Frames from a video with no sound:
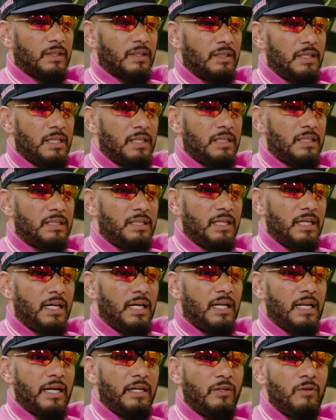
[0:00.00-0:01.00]
You
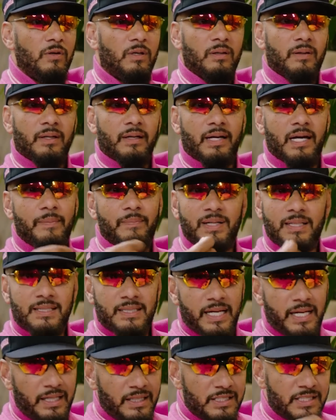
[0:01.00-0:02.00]
understand? Like, you could
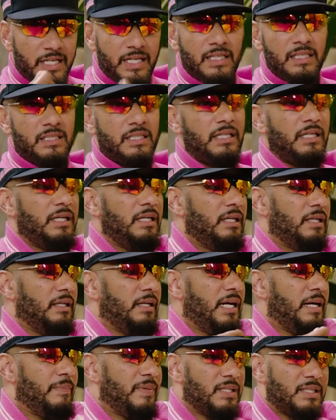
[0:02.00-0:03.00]
imitate Jay-Z
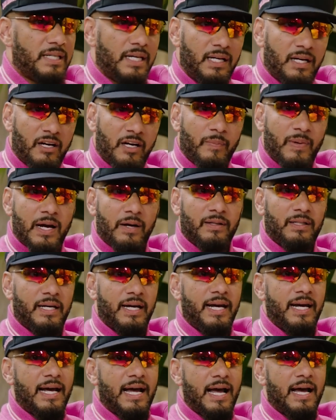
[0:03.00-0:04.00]
and imitate everybody with
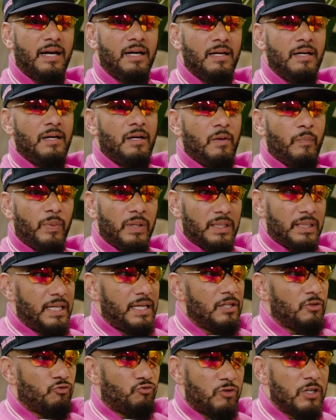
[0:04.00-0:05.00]
the A I, but
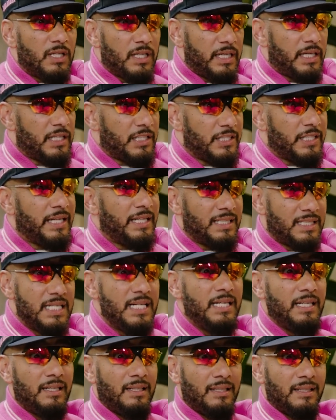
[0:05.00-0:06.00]
there's really a
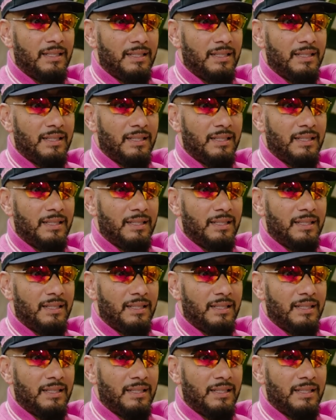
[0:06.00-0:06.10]
Jay-Z.